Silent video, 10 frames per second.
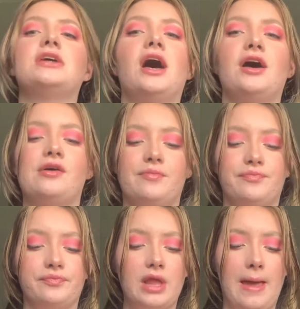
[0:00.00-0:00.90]

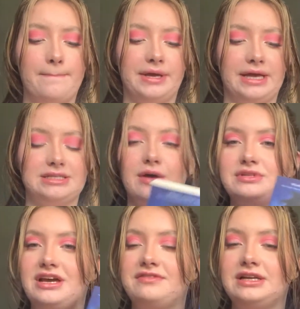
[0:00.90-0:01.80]
But yes, I would
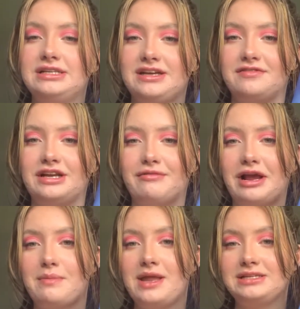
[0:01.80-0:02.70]
definitely
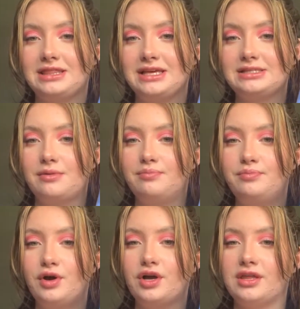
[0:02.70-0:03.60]
recommend this book.